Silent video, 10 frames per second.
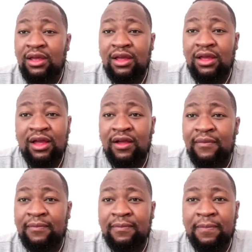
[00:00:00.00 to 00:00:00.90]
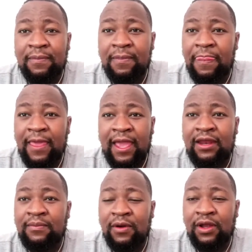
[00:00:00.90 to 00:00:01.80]
um,
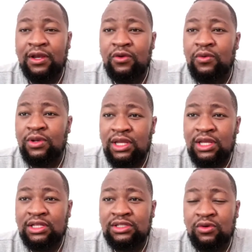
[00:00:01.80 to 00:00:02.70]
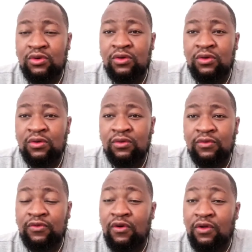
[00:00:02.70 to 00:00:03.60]
anybody who needs or
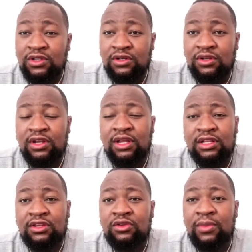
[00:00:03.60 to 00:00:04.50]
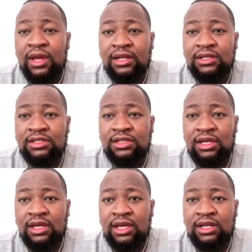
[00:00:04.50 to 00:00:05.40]
falls on Connected
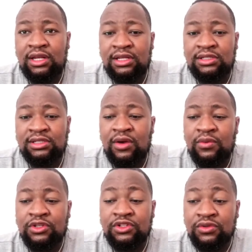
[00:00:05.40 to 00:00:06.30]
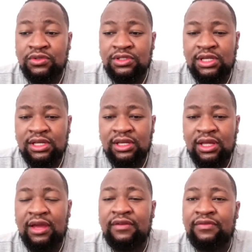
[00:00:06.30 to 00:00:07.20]
Humanity. It is our duty,
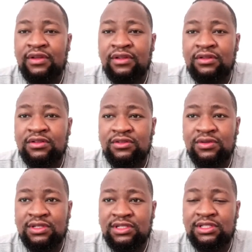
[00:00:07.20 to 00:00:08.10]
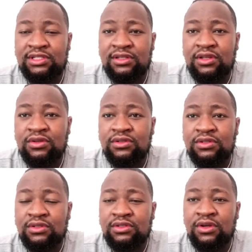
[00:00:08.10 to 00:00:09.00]
I feel, to assist
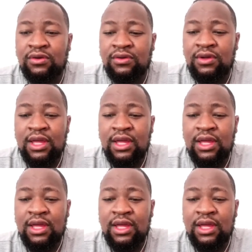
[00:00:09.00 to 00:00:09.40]
those. So